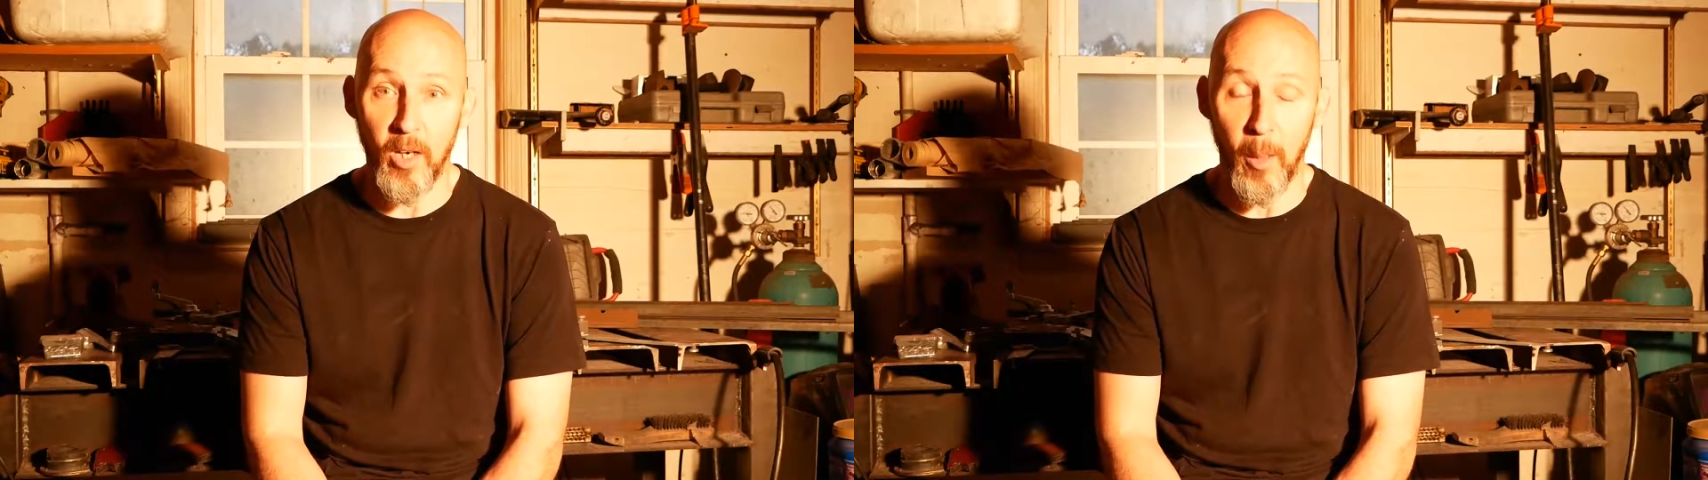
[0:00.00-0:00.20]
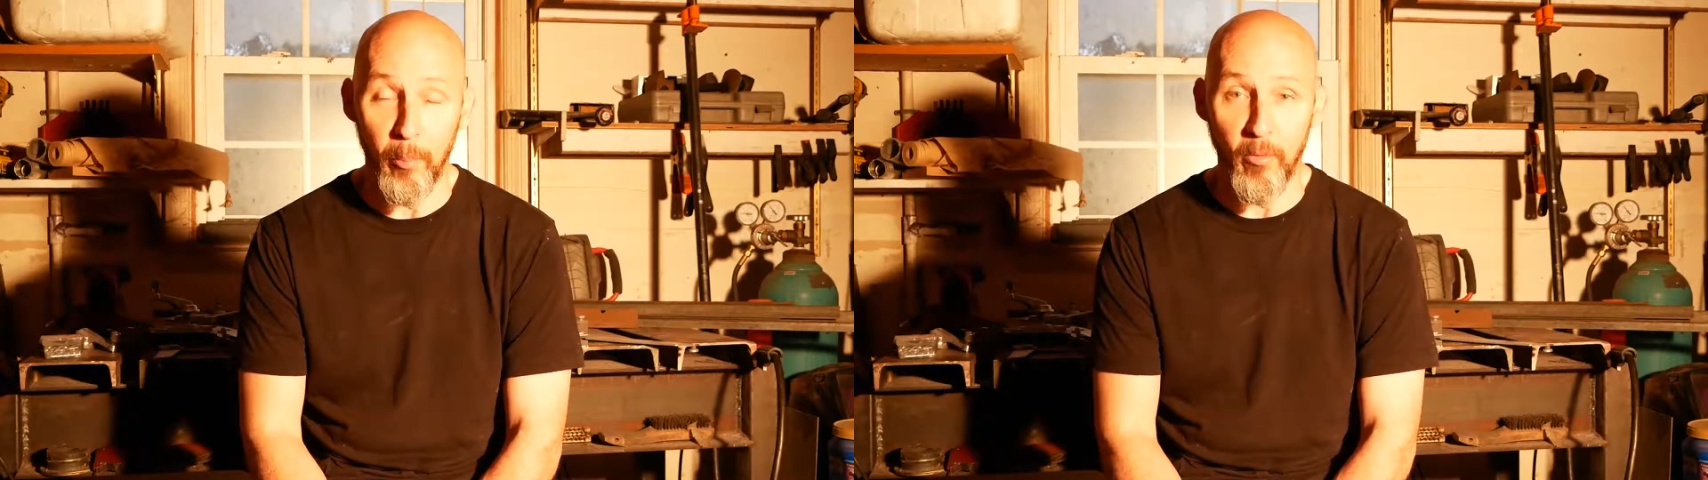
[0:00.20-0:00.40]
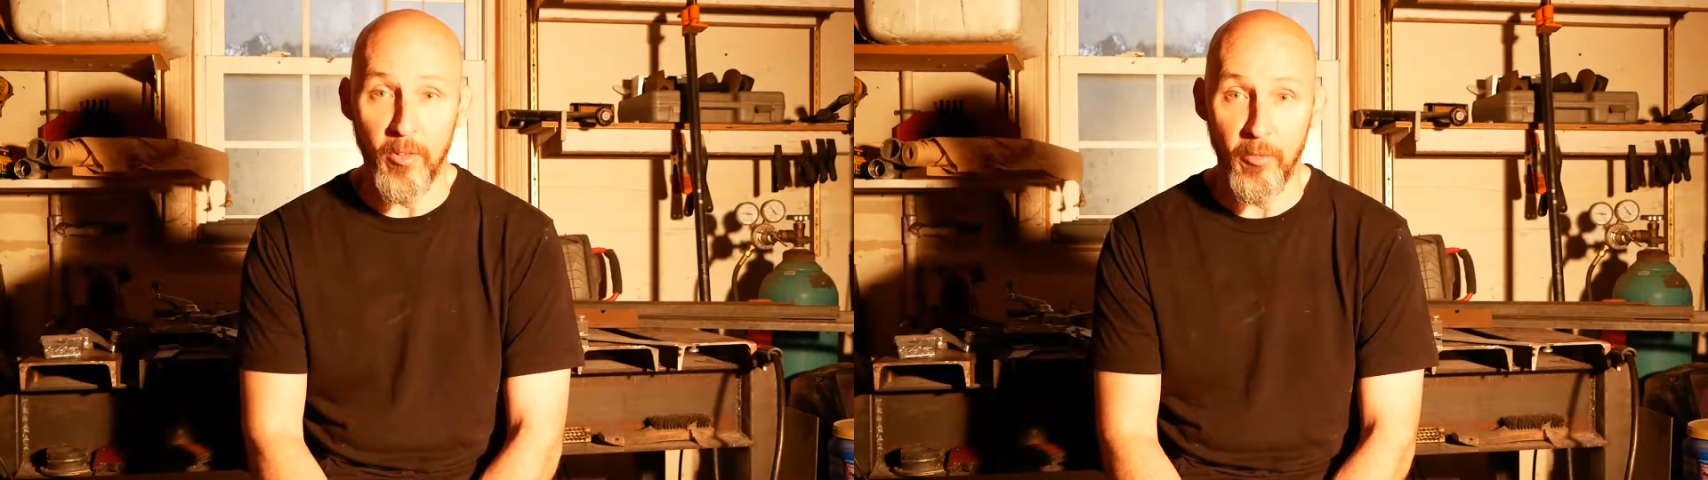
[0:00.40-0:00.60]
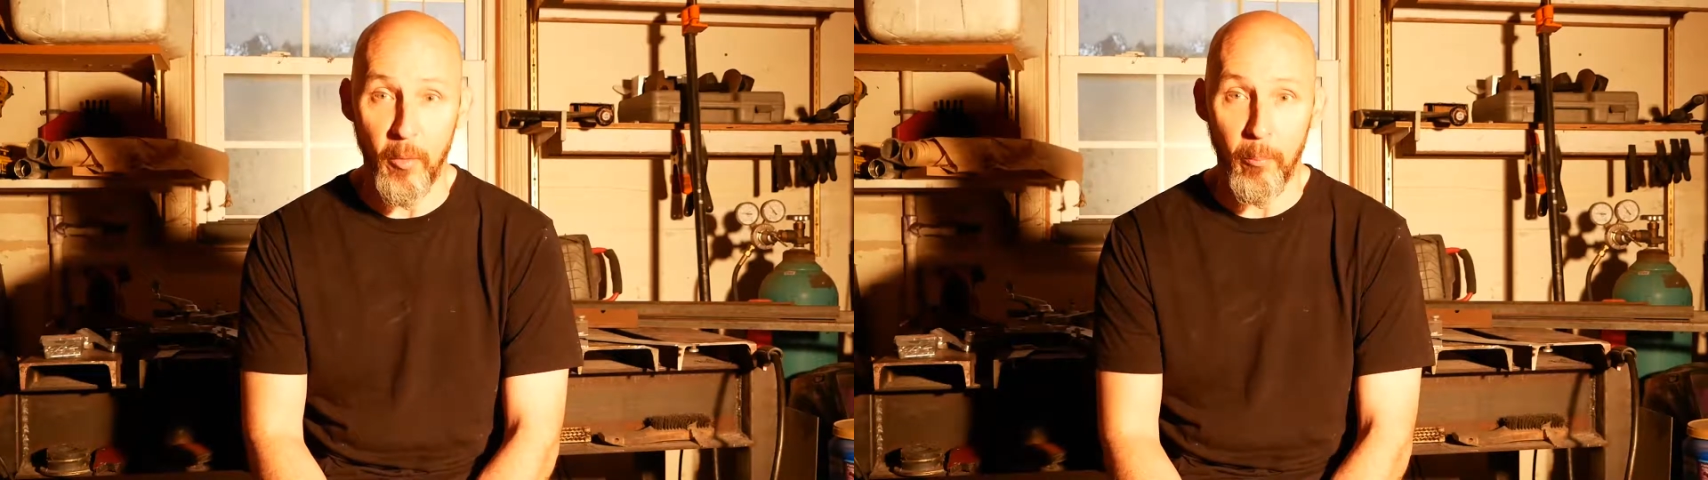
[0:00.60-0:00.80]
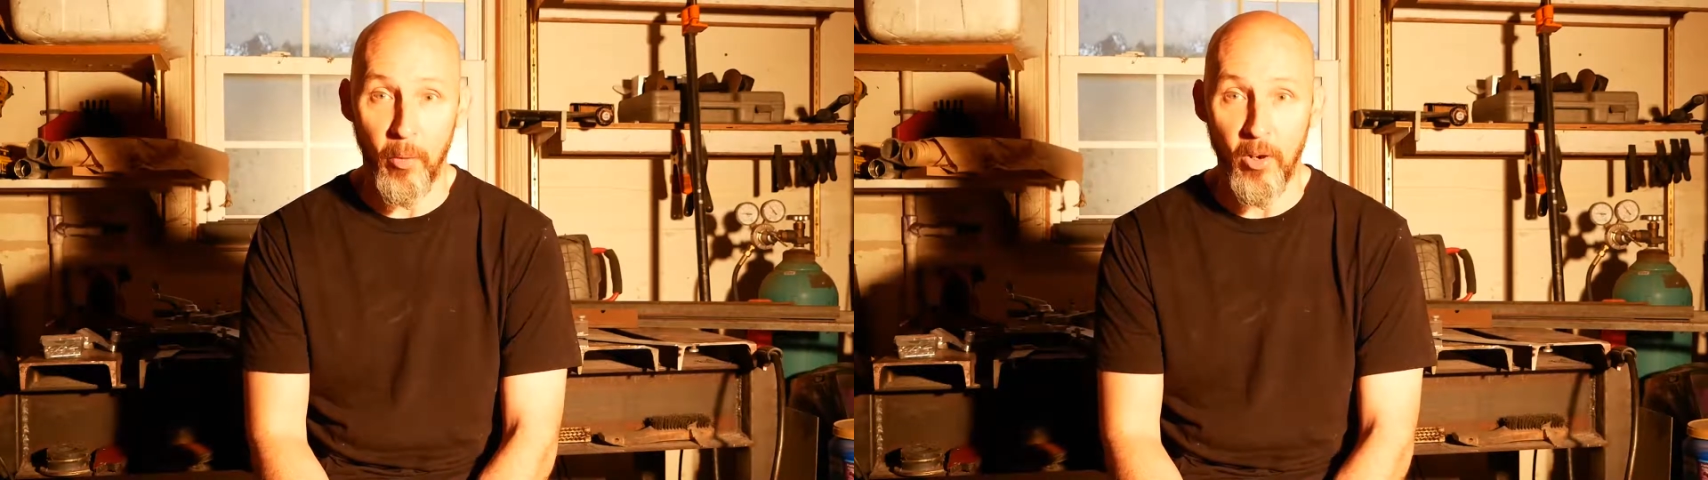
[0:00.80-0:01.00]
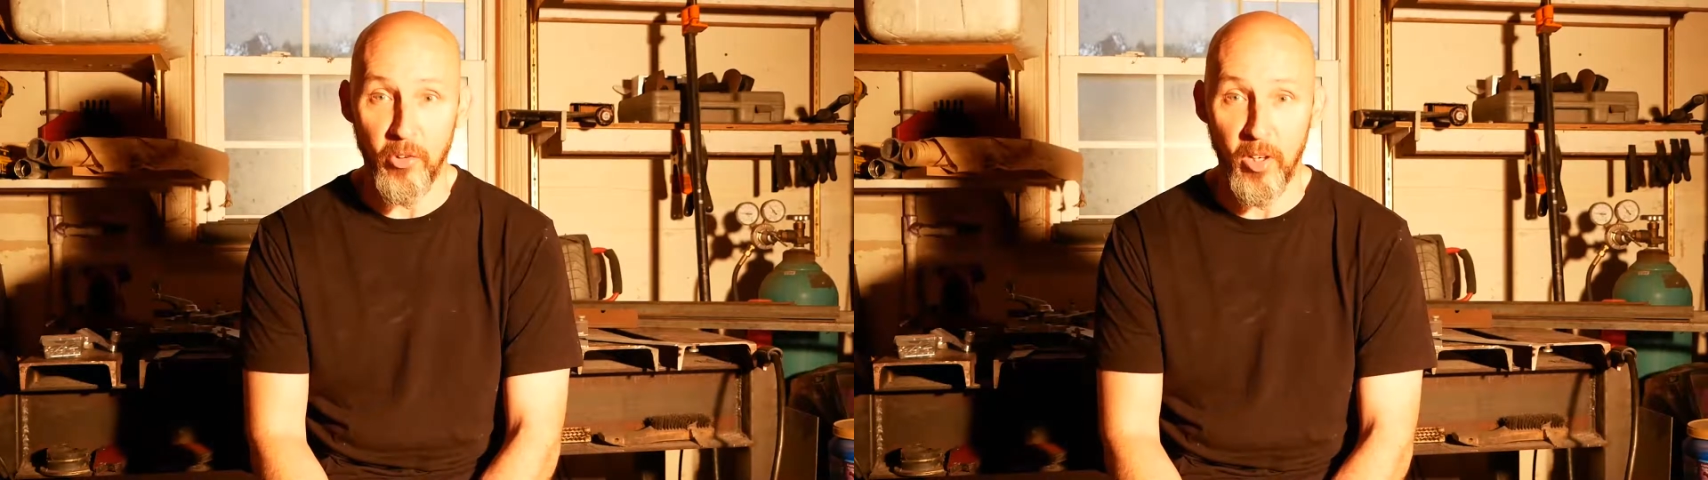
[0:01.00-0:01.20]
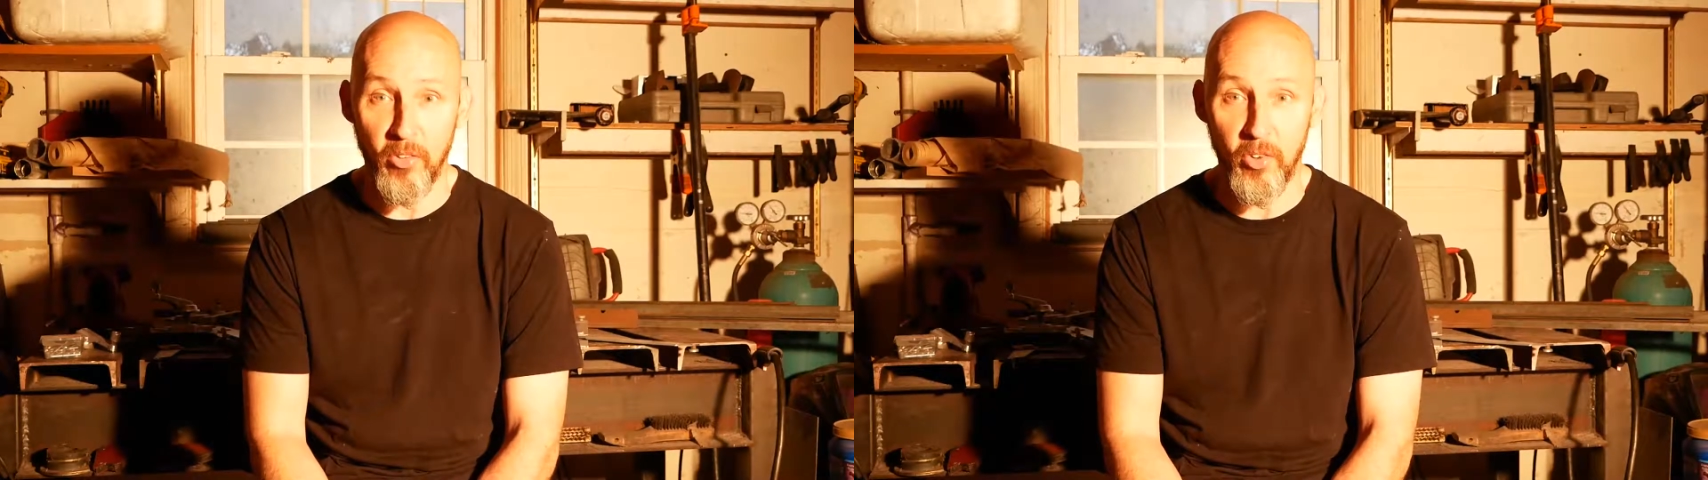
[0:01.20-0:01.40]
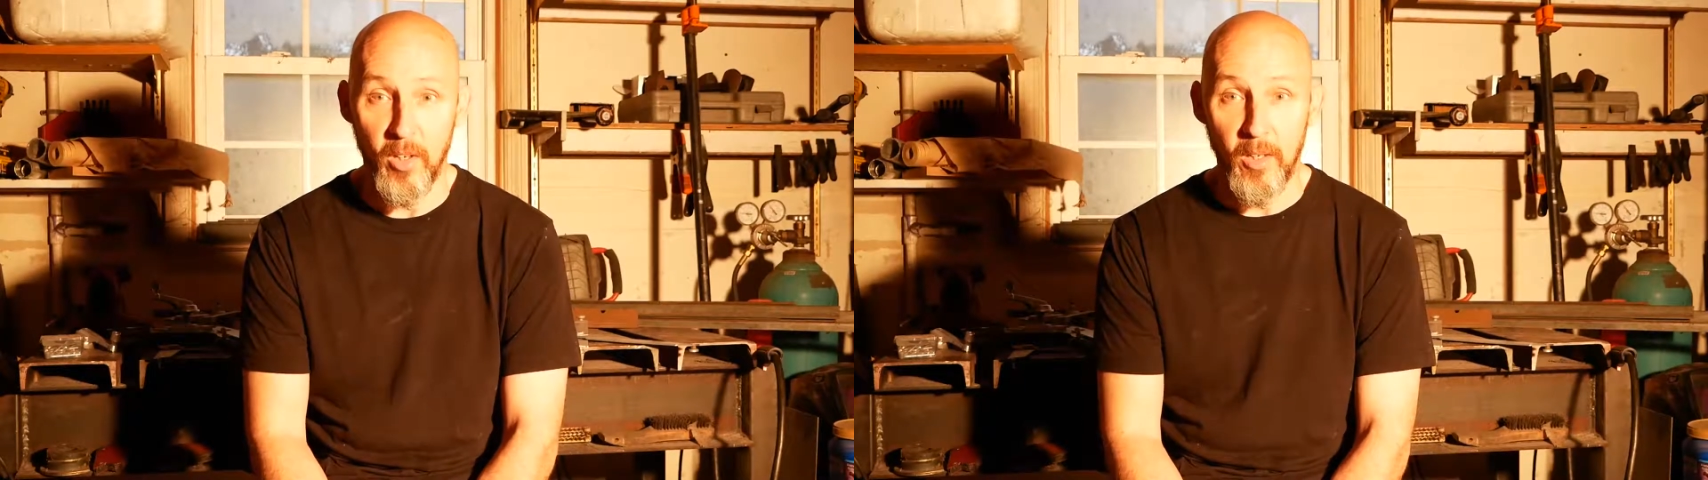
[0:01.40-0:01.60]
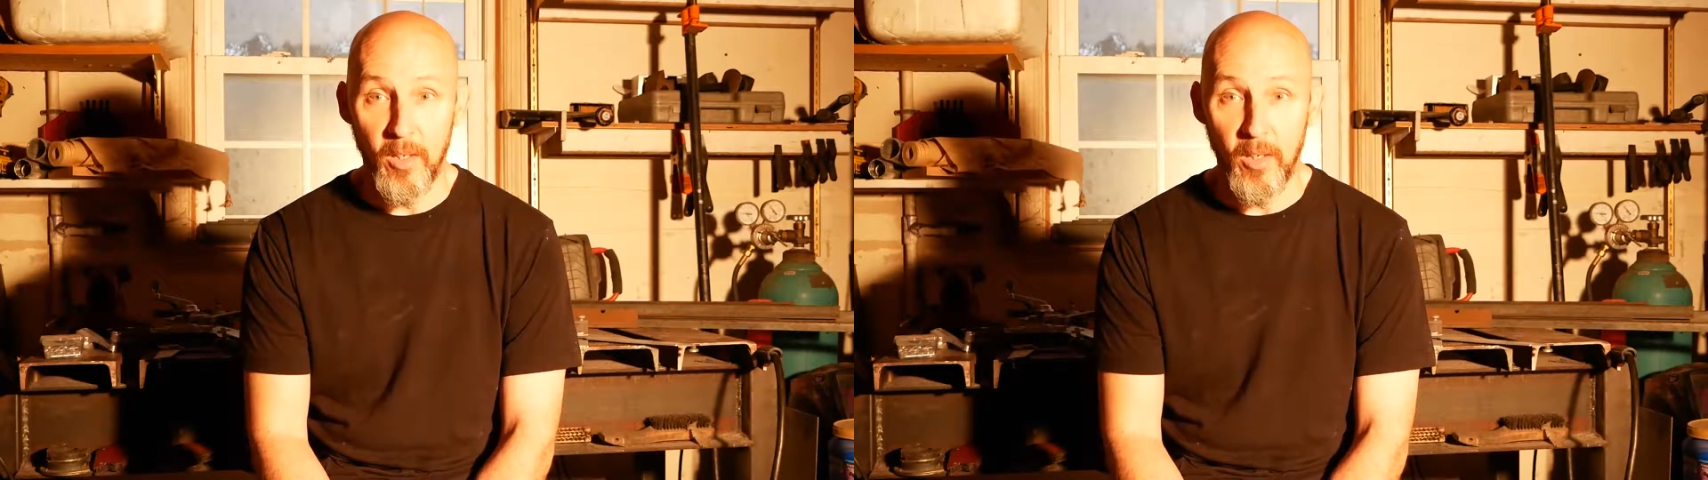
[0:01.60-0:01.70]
couple of different projects.